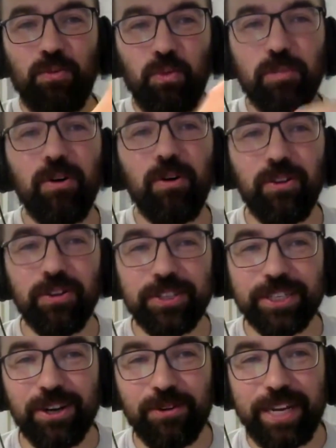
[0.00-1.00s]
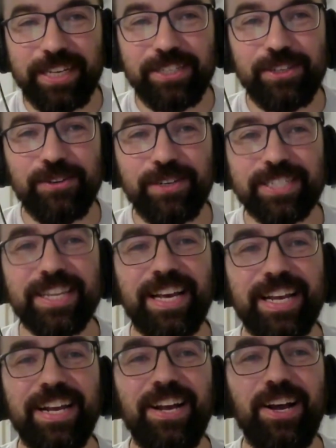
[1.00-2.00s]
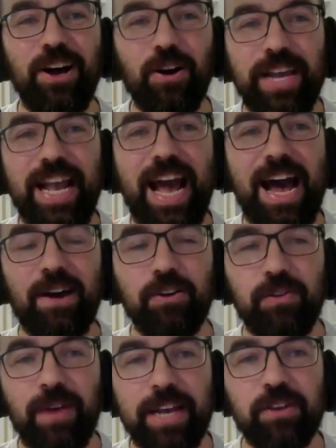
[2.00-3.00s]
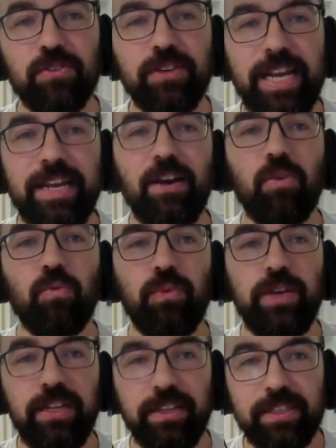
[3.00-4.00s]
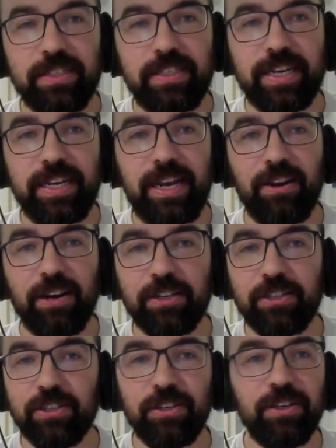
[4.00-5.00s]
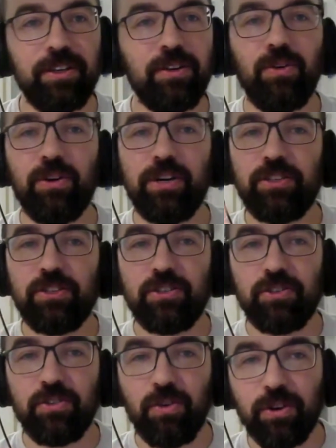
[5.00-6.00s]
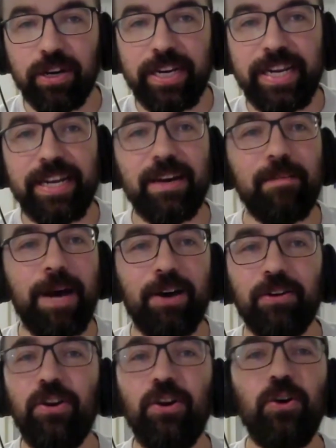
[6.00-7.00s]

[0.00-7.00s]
wormhole to go into. Is like, okay, how do I create a realistic character or a story about